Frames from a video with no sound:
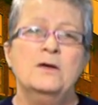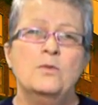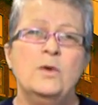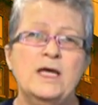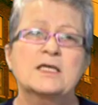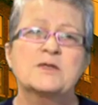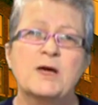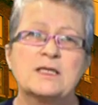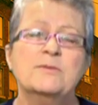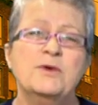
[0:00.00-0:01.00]
we
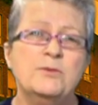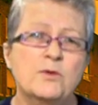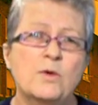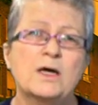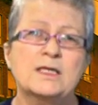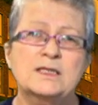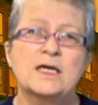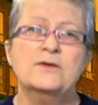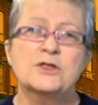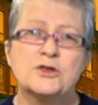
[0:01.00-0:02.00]
expect that people walking
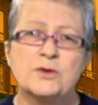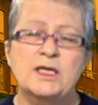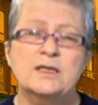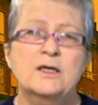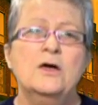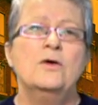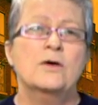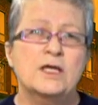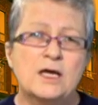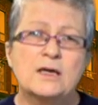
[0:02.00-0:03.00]
down the street
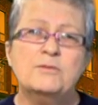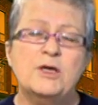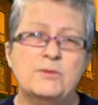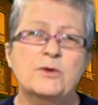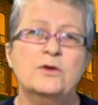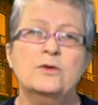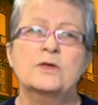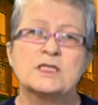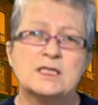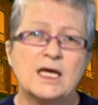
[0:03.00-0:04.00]
or young people who
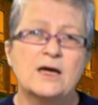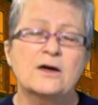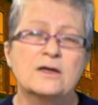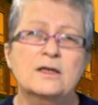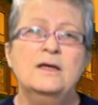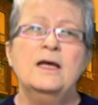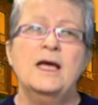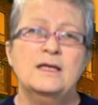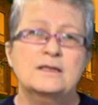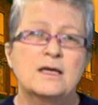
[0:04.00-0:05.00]
are scared
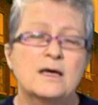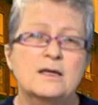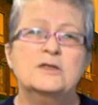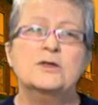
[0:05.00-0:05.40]
and uh,